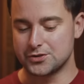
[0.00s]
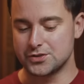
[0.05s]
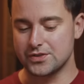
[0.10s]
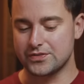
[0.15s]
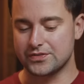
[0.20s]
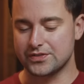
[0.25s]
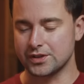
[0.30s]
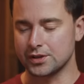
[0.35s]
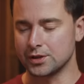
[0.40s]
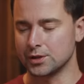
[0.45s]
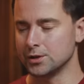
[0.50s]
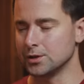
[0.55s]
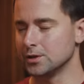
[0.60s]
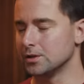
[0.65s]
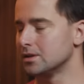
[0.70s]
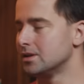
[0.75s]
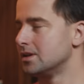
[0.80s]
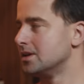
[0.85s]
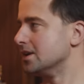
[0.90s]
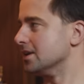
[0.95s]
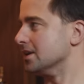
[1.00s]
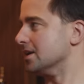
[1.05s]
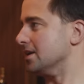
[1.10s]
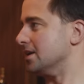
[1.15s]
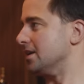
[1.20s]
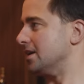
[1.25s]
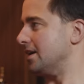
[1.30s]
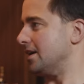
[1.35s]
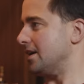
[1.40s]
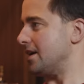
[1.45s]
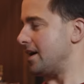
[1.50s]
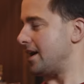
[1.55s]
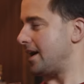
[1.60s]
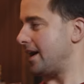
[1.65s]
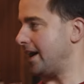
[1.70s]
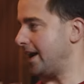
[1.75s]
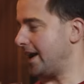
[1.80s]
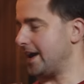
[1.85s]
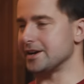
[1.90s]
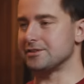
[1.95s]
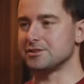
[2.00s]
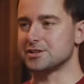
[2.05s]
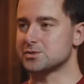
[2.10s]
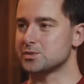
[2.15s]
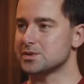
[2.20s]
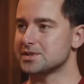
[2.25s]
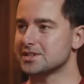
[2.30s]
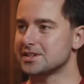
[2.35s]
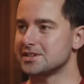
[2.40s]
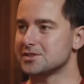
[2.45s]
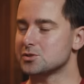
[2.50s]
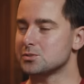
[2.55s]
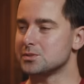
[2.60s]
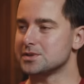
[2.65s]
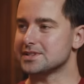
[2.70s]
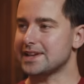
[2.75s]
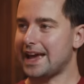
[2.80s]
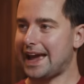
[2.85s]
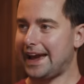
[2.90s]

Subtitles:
Do you feel Irish whiskey is almost